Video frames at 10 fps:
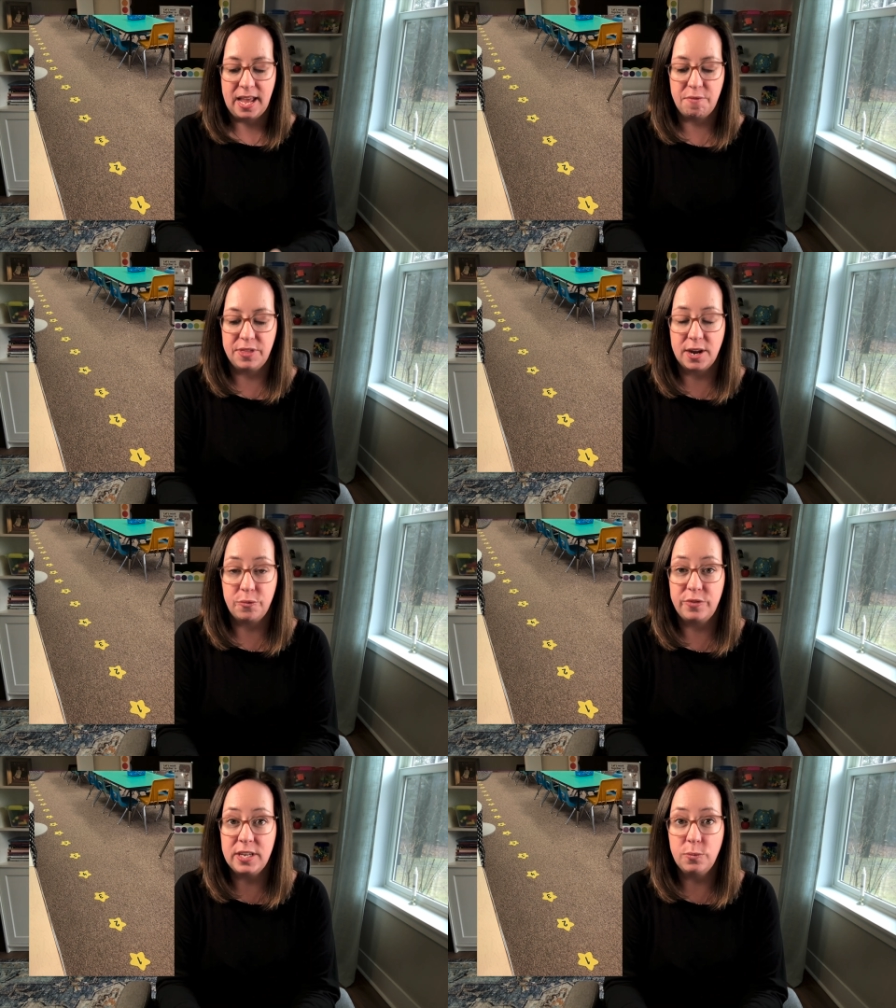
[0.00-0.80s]
If their
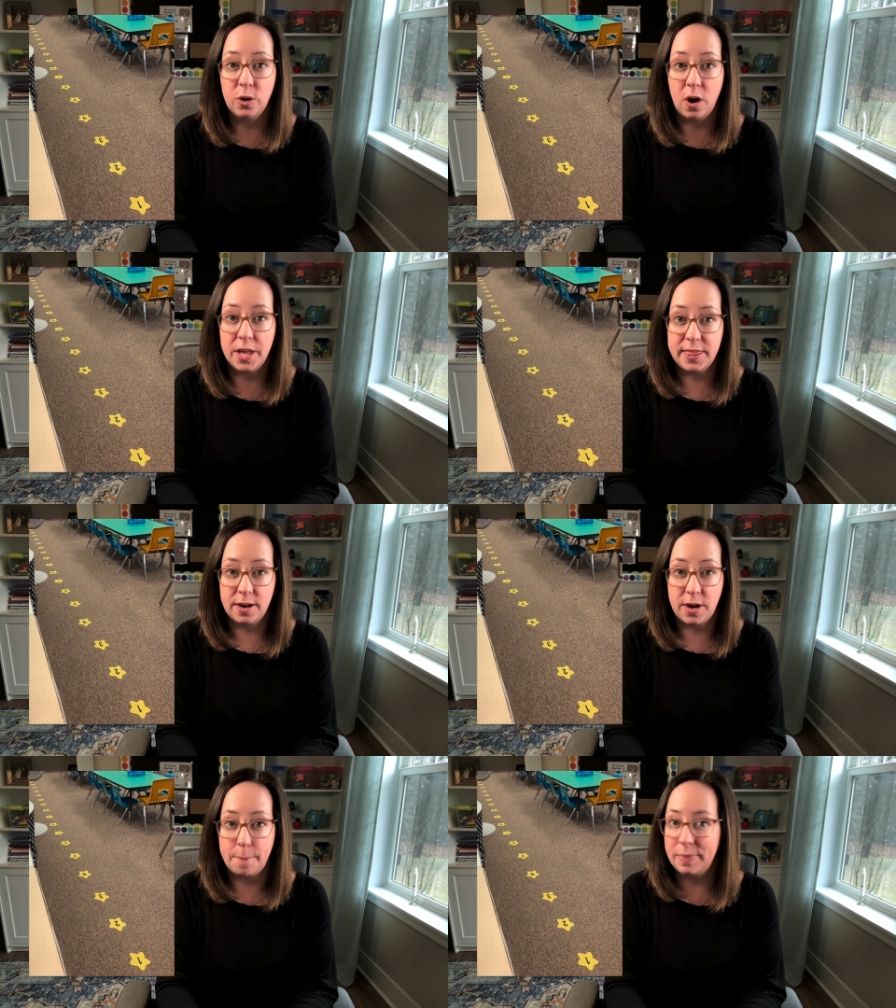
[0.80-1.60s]
feet were on
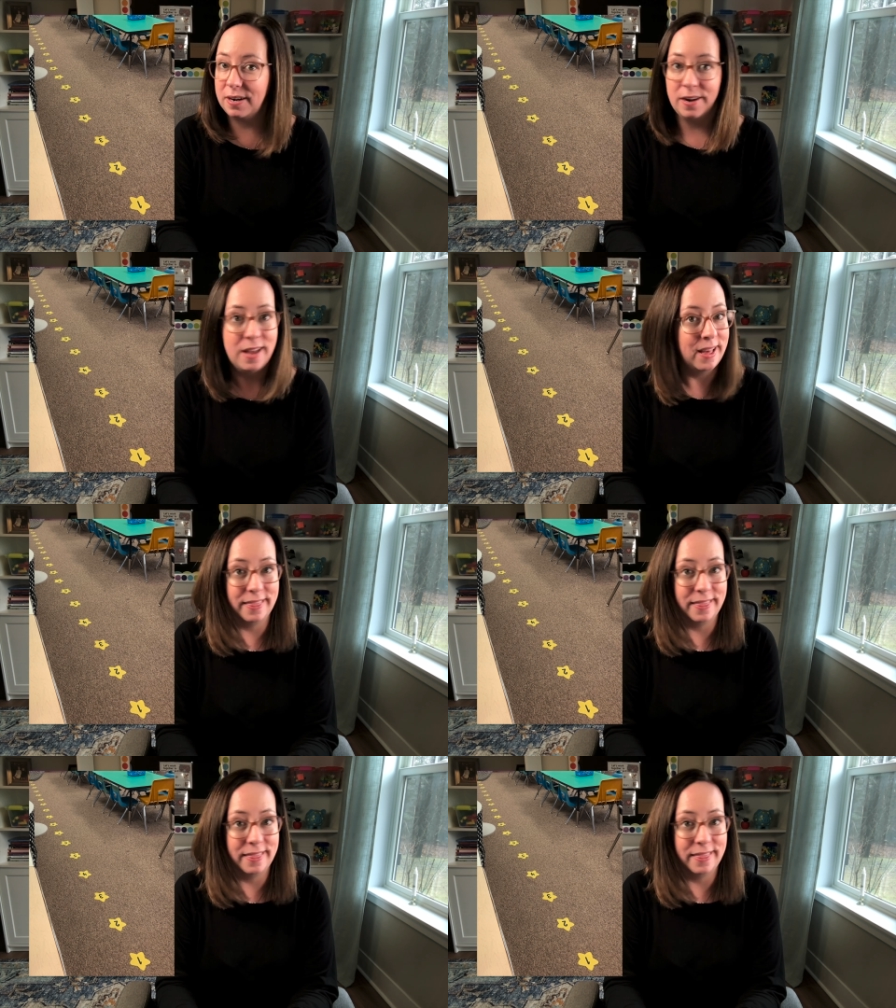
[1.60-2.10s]
their number,